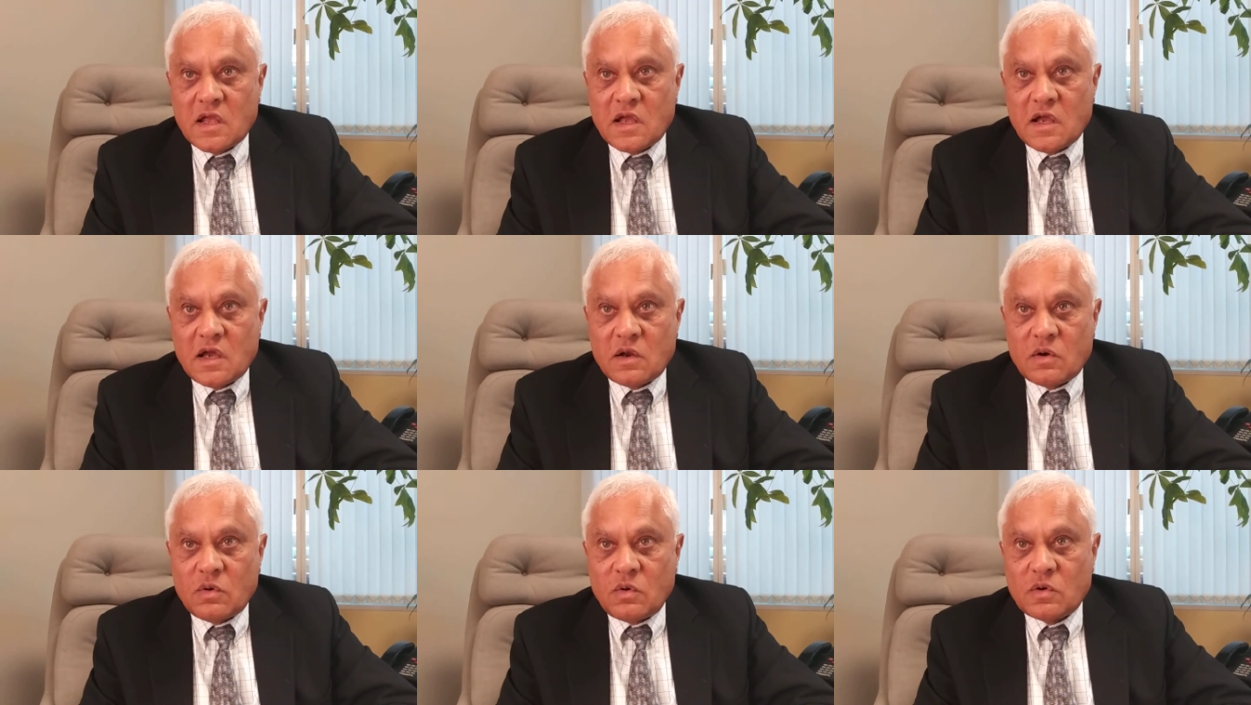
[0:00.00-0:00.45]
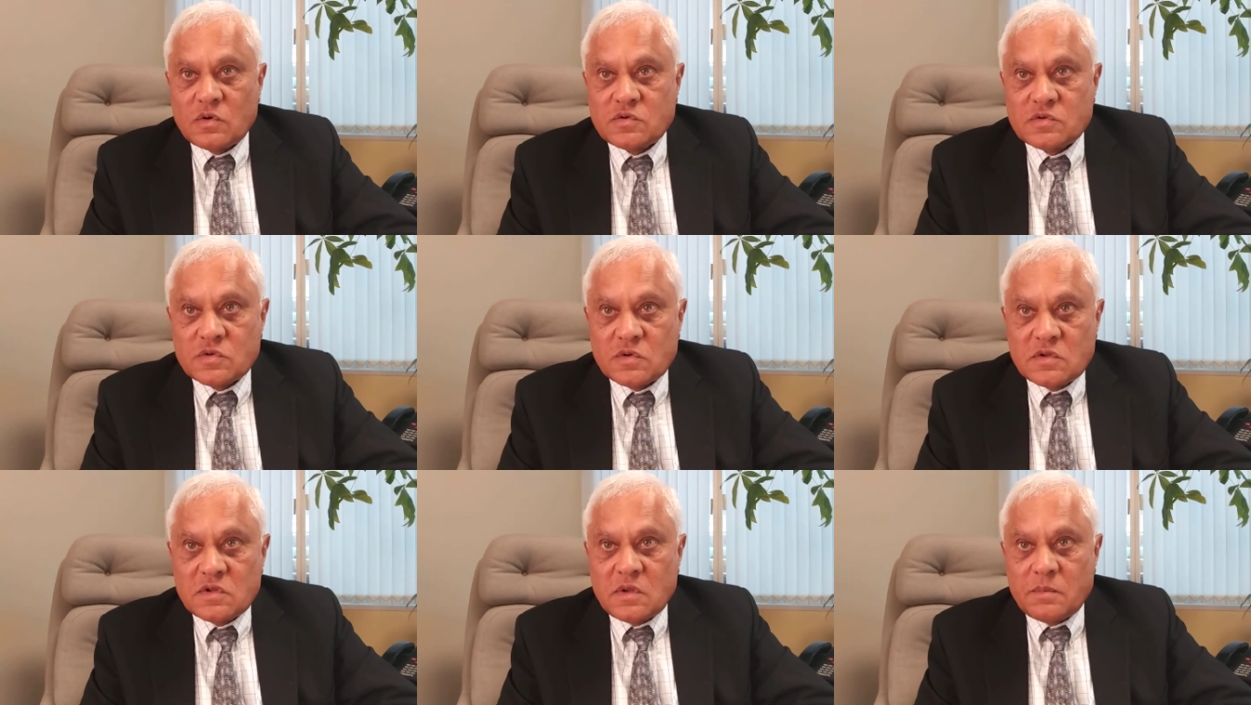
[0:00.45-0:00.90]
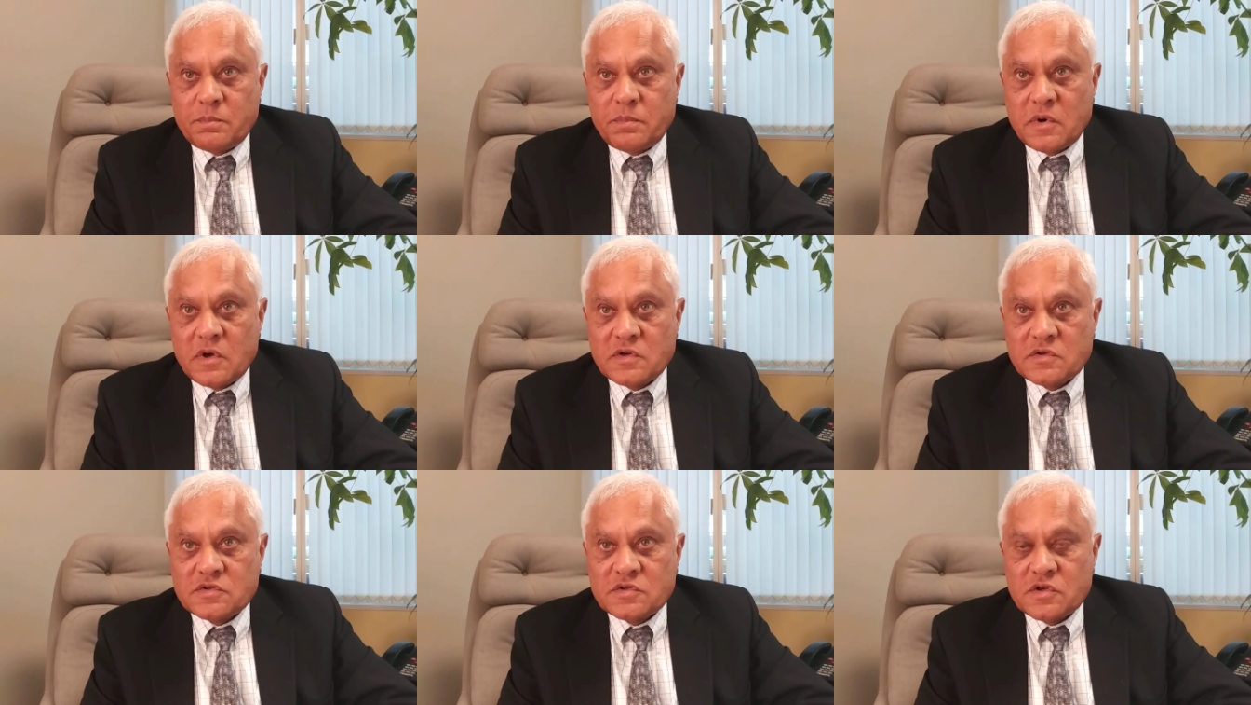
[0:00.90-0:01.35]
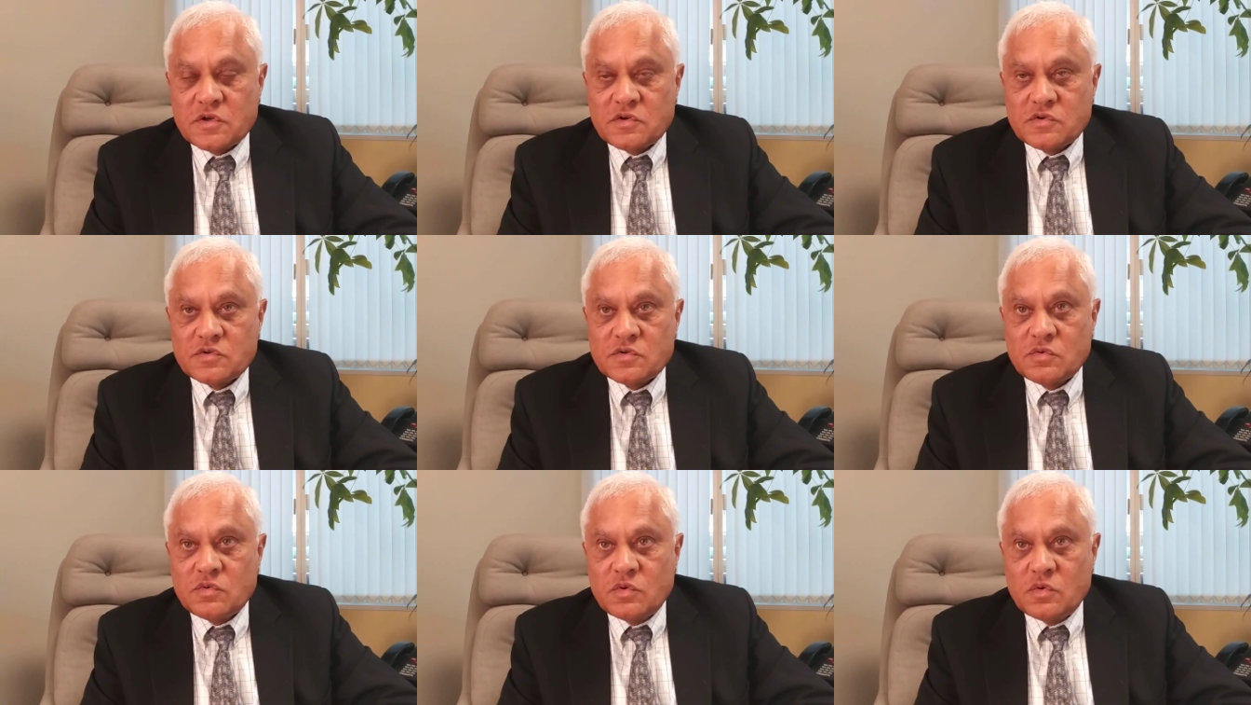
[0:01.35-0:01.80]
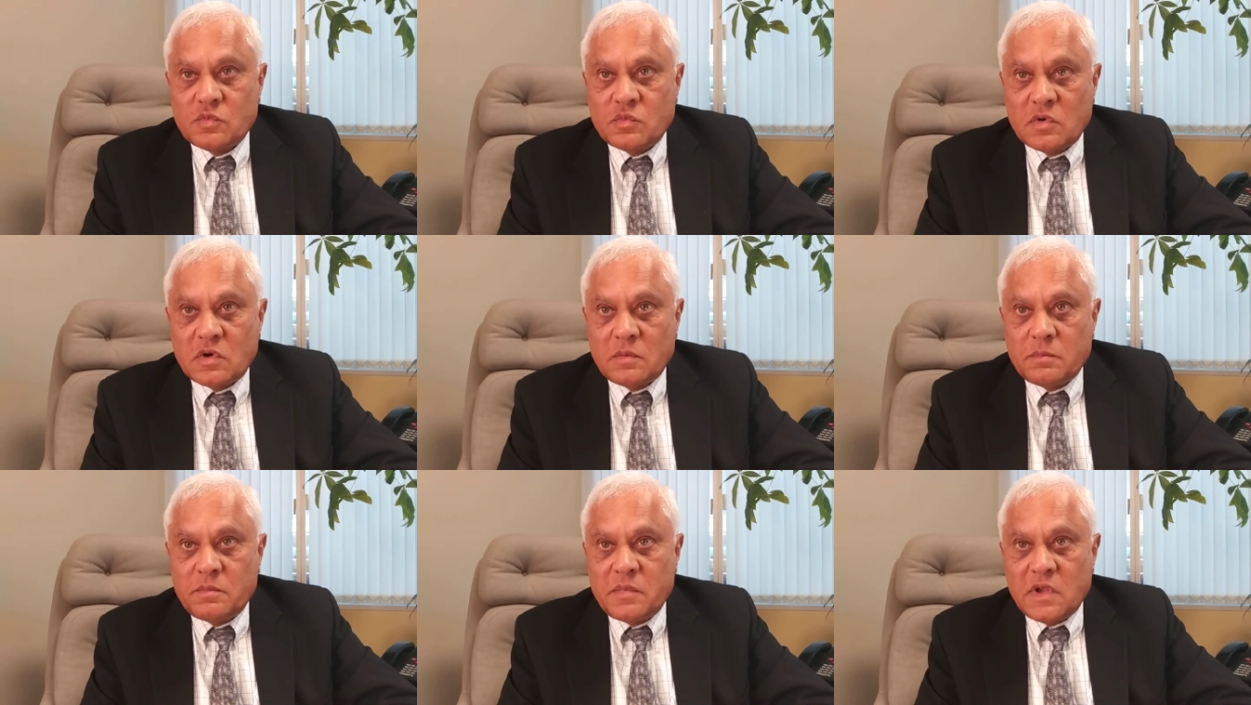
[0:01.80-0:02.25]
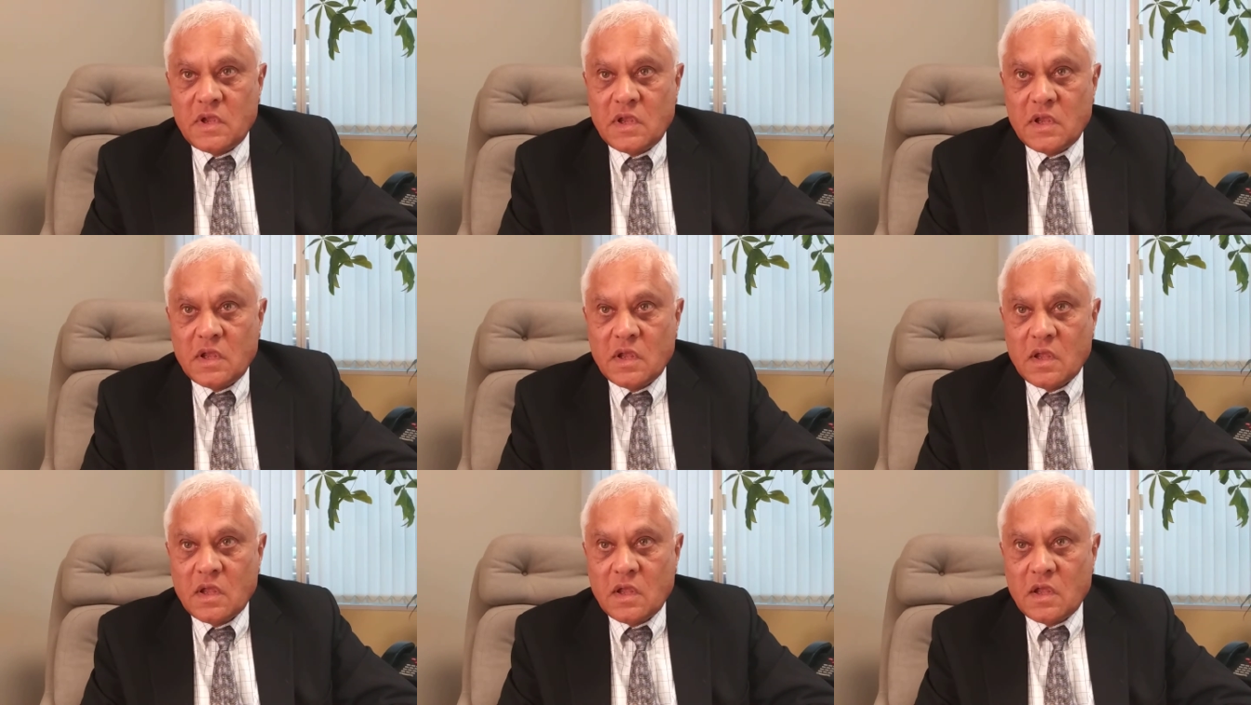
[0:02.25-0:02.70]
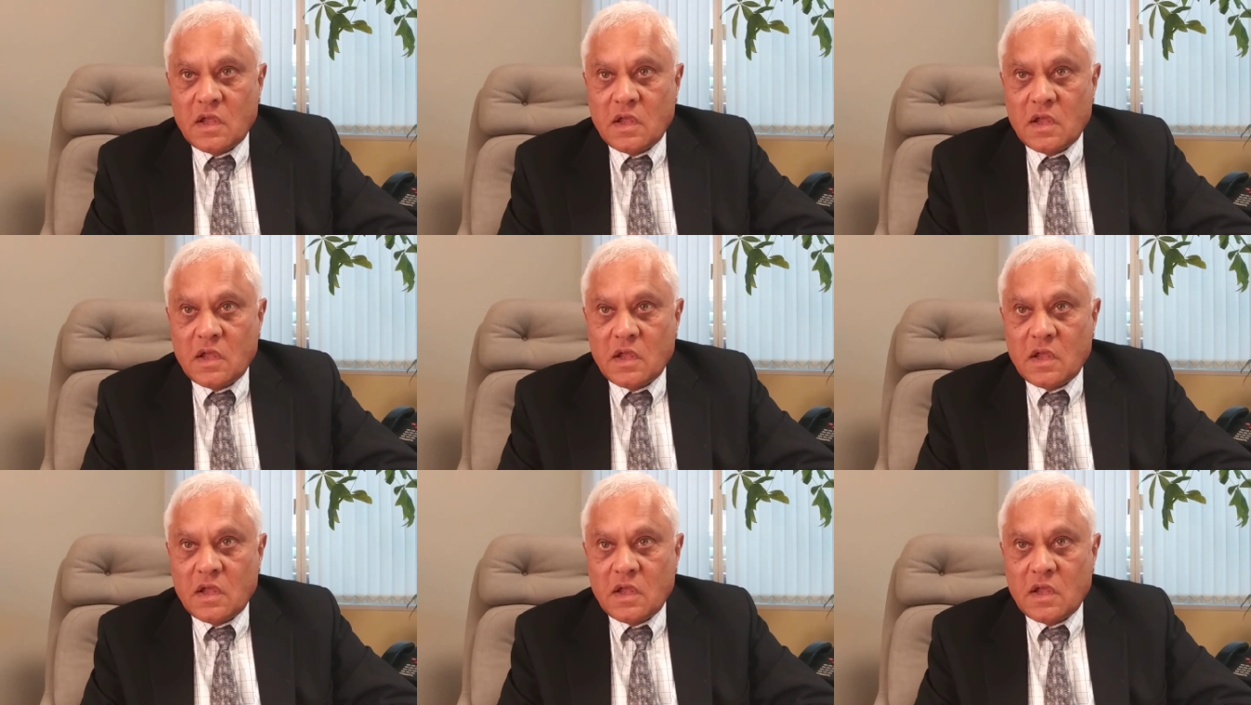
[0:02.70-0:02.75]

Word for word: are also the persons who will be